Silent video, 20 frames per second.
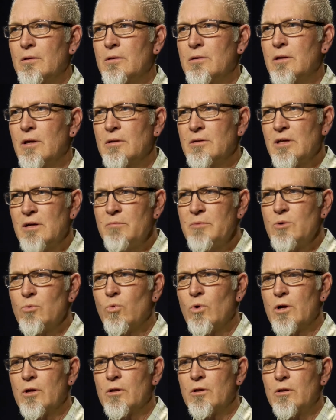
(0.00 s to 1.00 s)
tell me
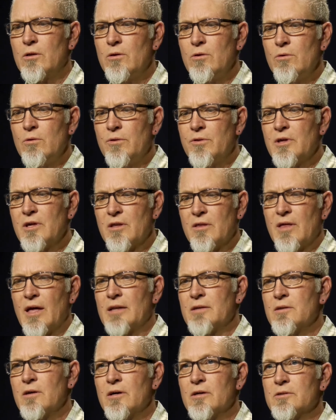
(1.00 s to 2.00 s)
what you think
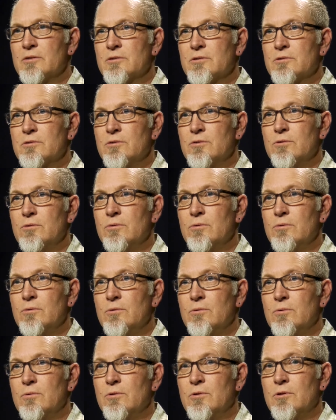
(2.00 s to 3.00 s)
that does
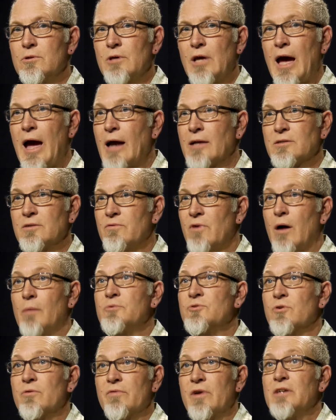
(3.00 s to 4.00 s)
to the act of
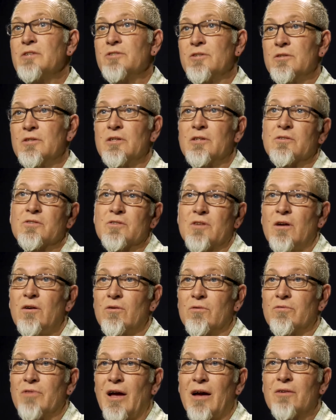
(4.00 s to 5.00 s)
observation
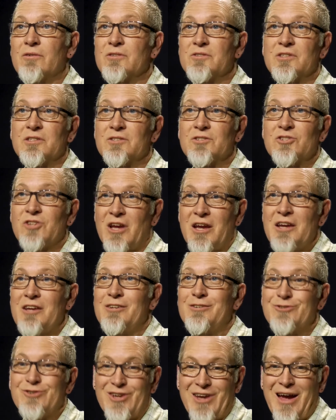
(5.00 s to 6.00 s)
itself. How does it
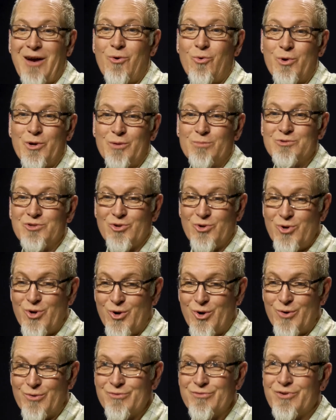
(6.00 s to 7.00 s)
change how we
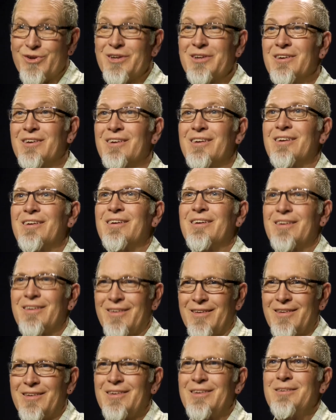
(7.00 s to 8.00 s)
observe
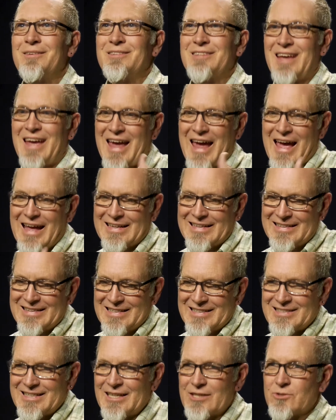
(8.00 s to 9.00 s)
to add in
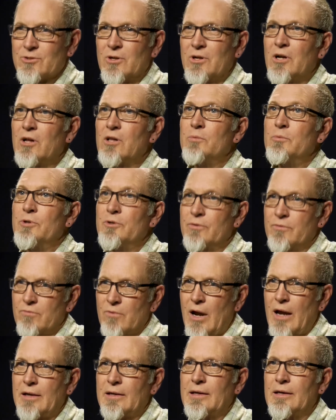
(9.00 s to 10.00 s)
this extra element of
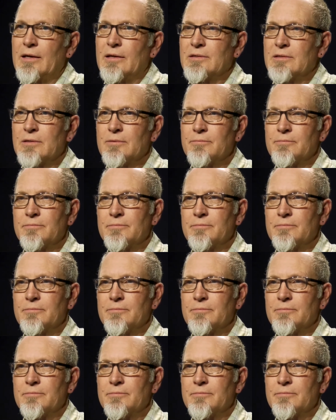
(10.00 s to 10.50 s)
writing it?